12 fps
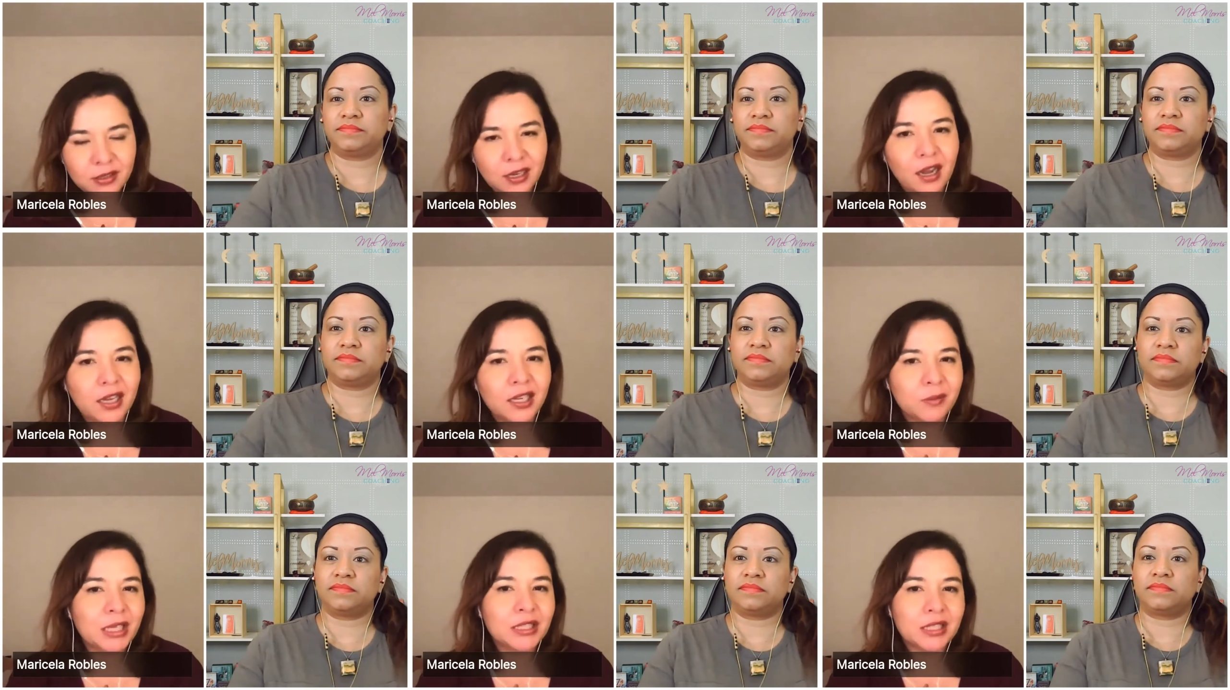Speaker 1: The
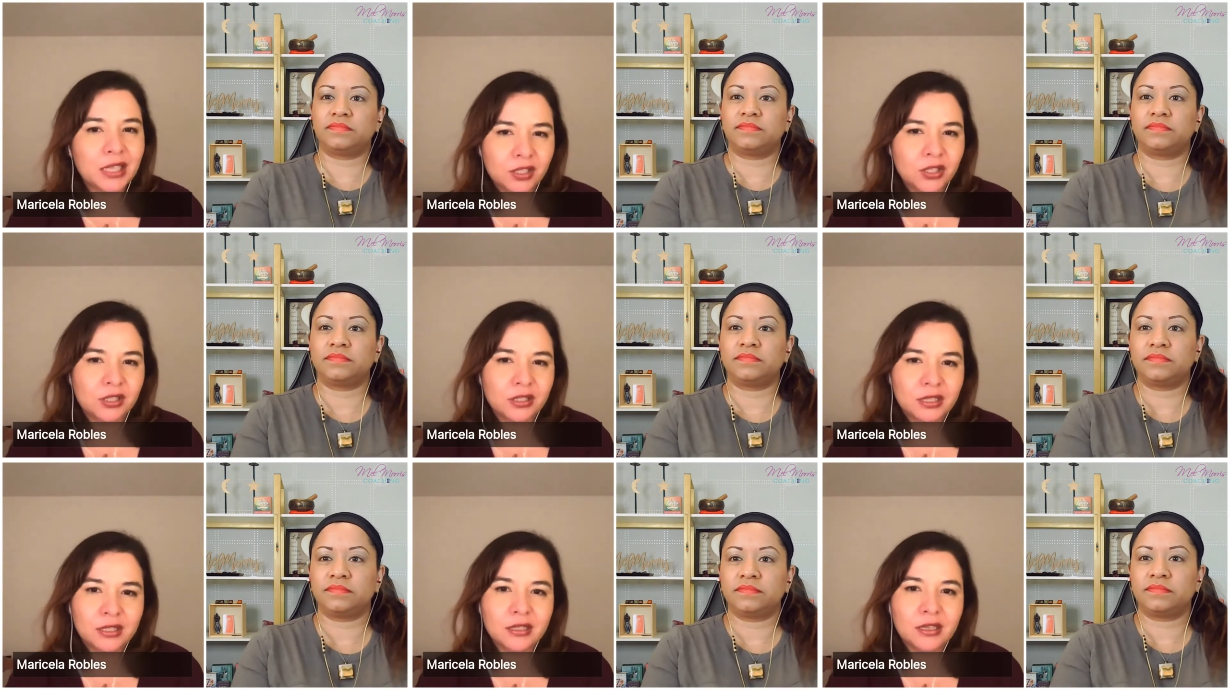guided
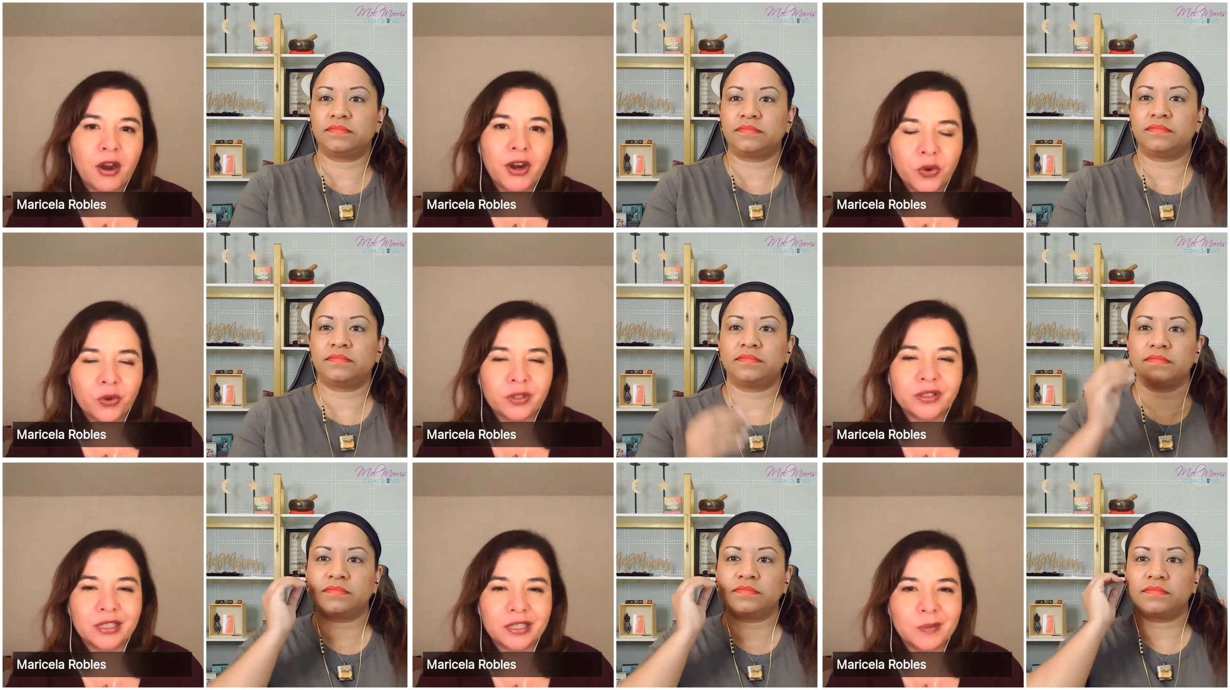meditations are
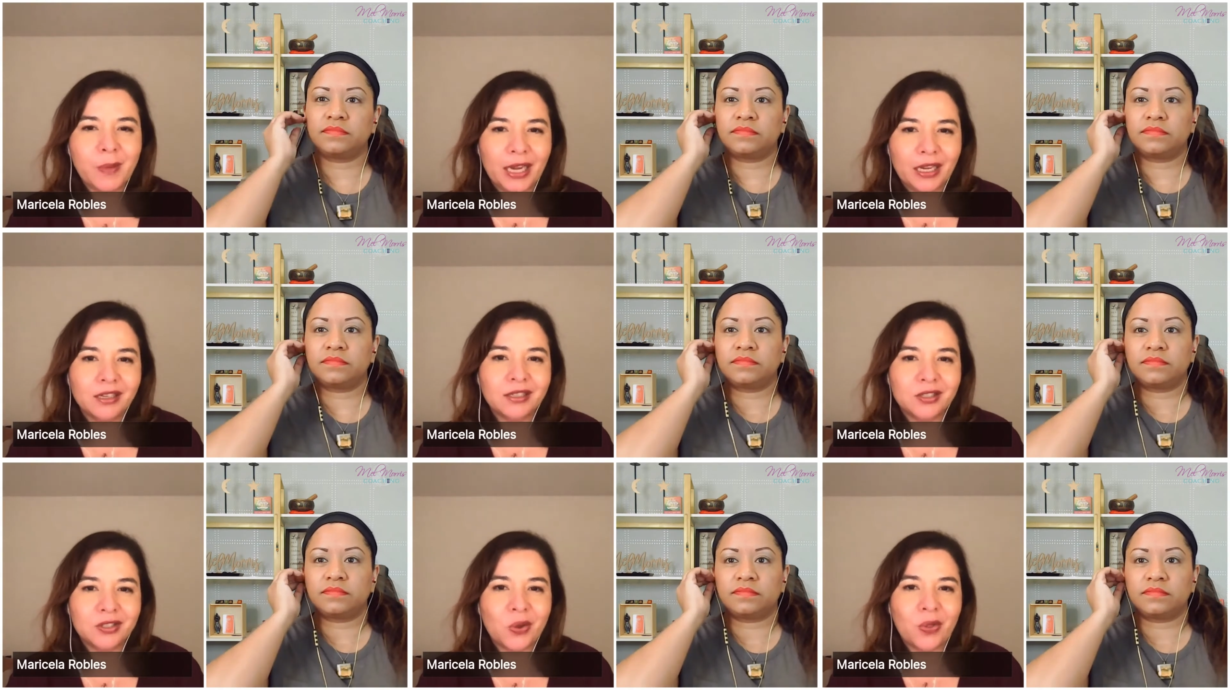not in
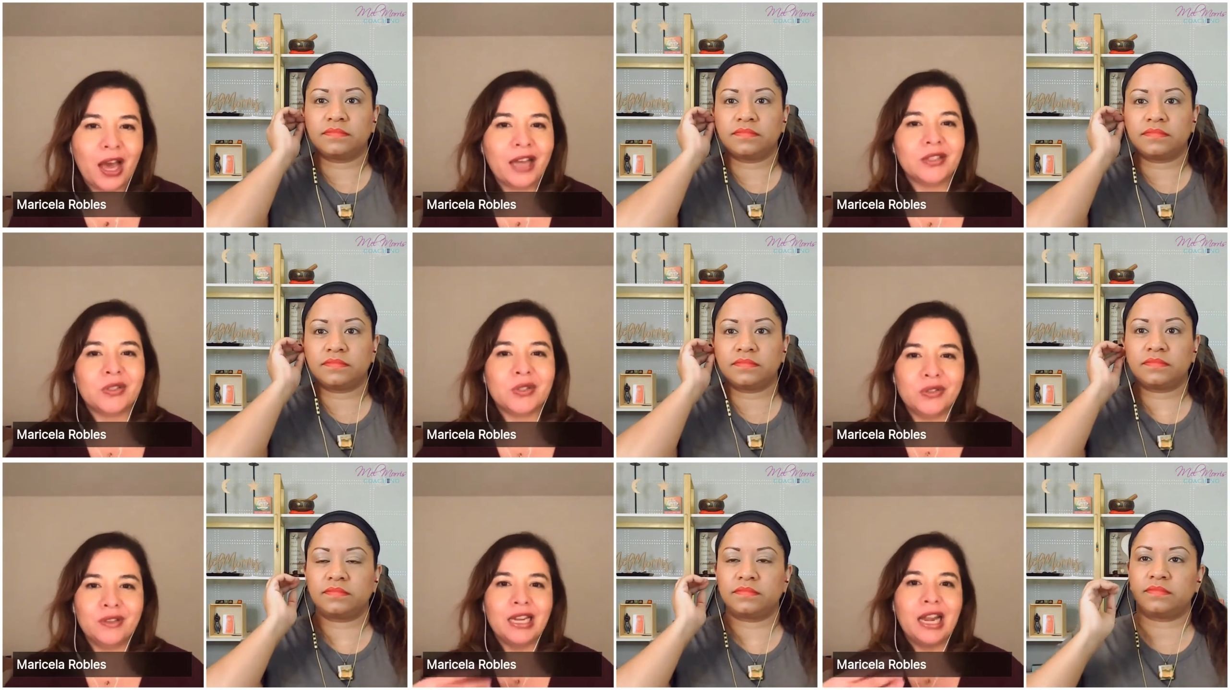Spanish, so that's sort
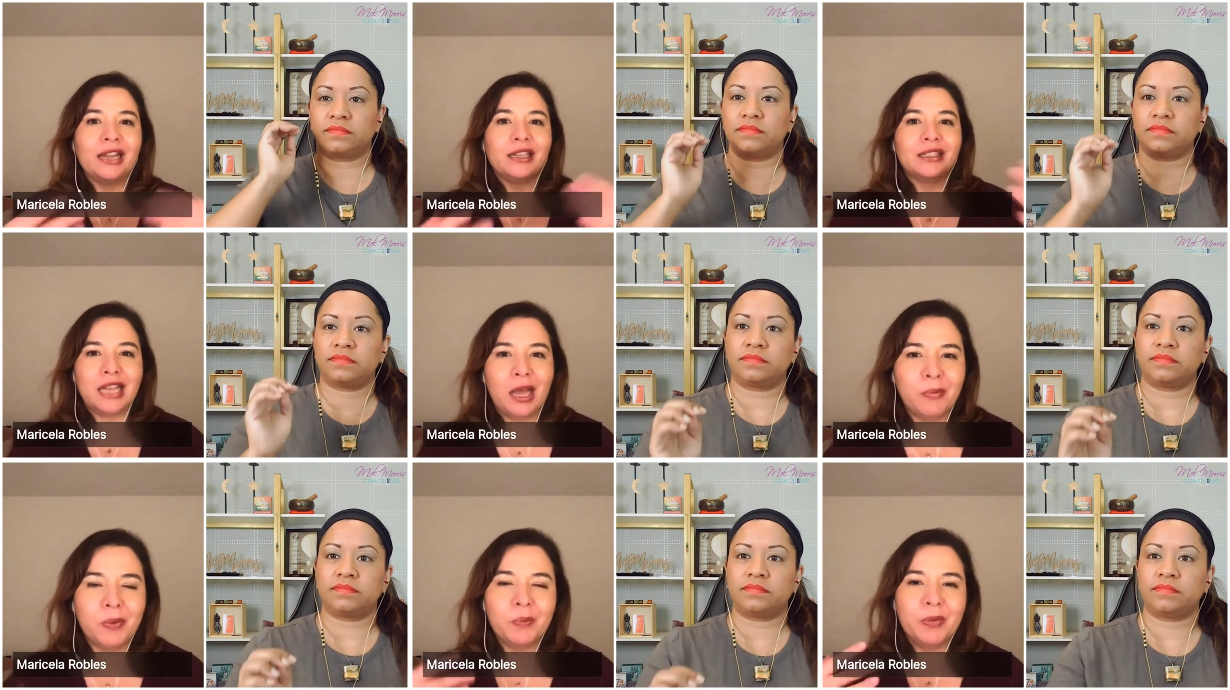of the next
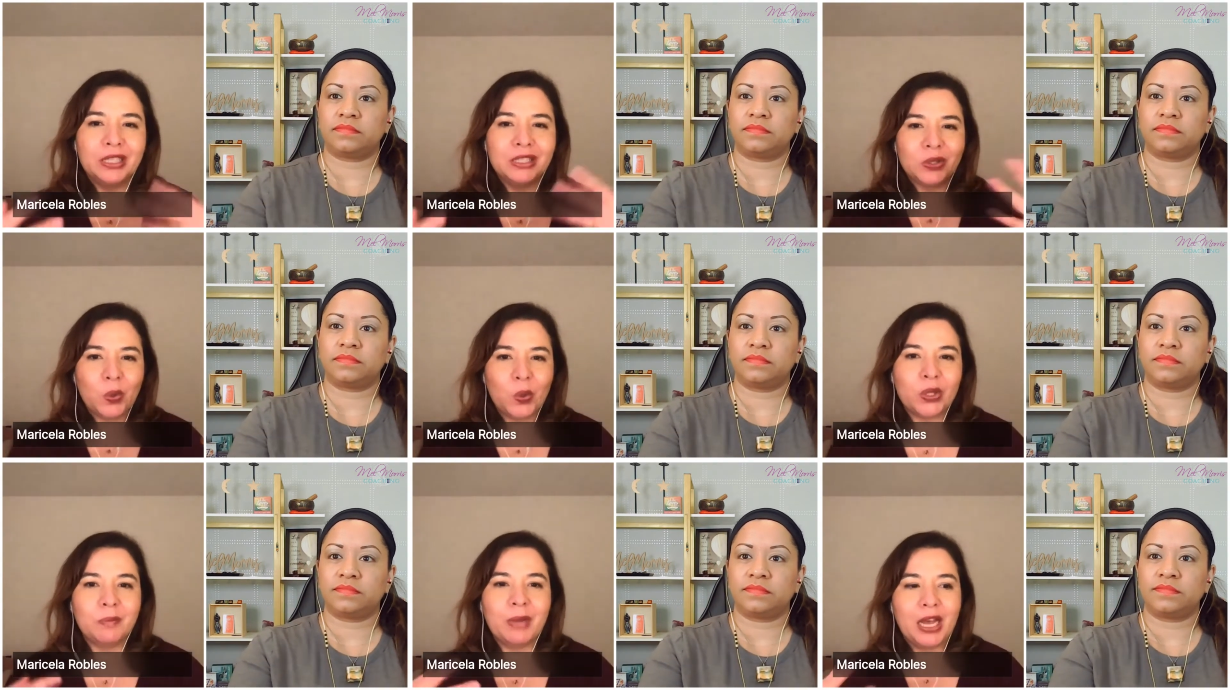step. But it's
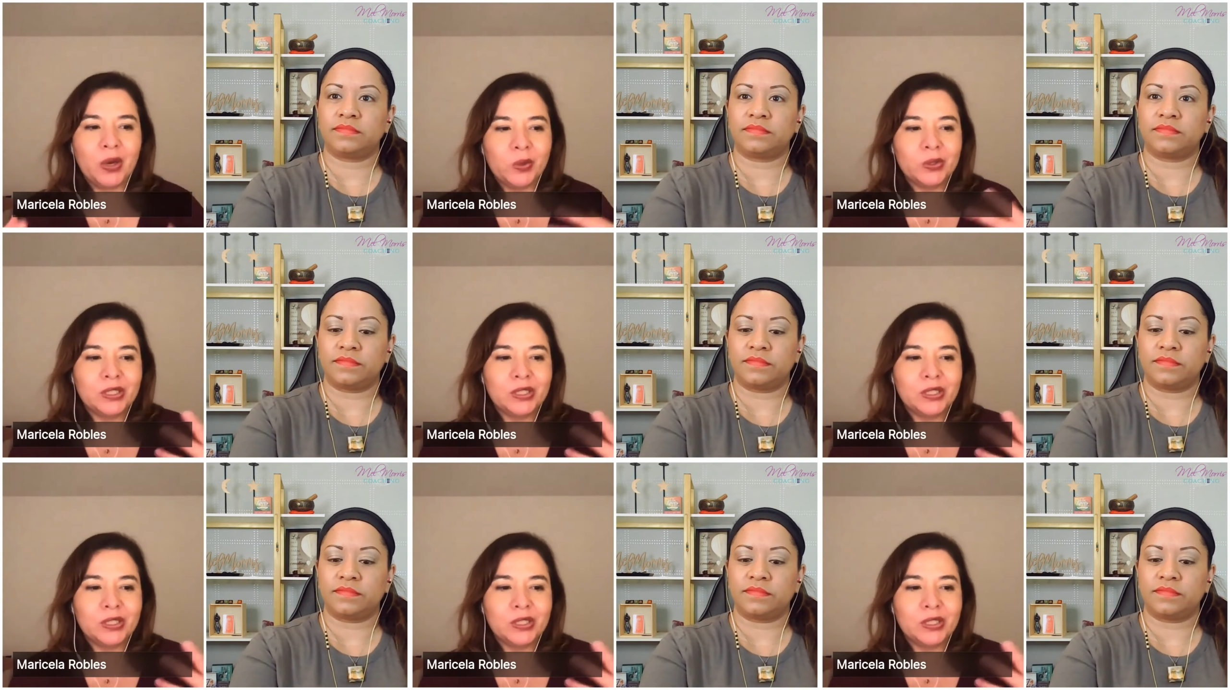all about